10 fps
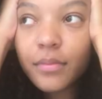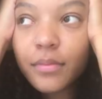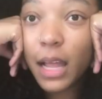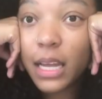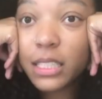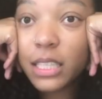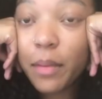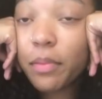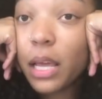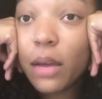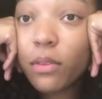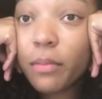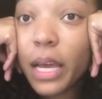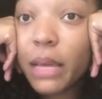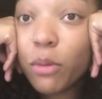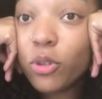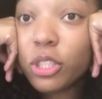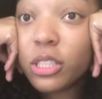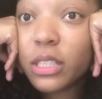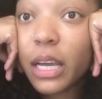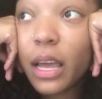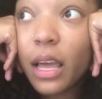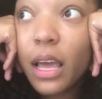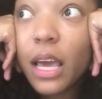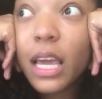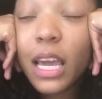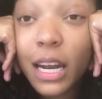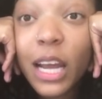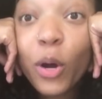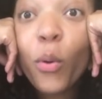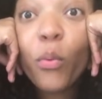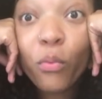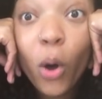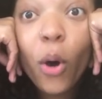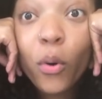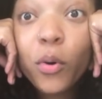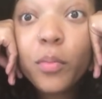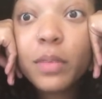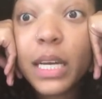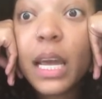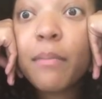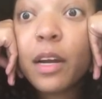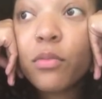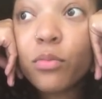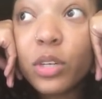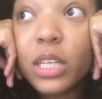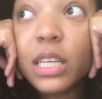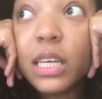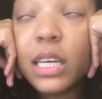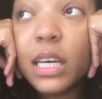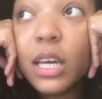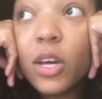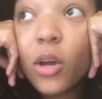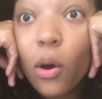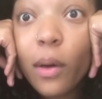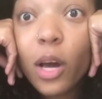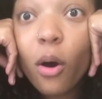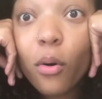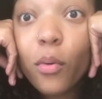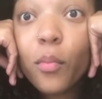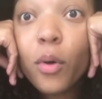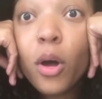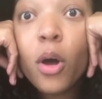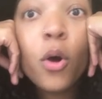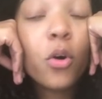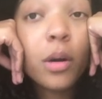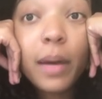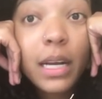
Like it's like playing with my emotions. Like, can I go home? Like, am I really going home or am I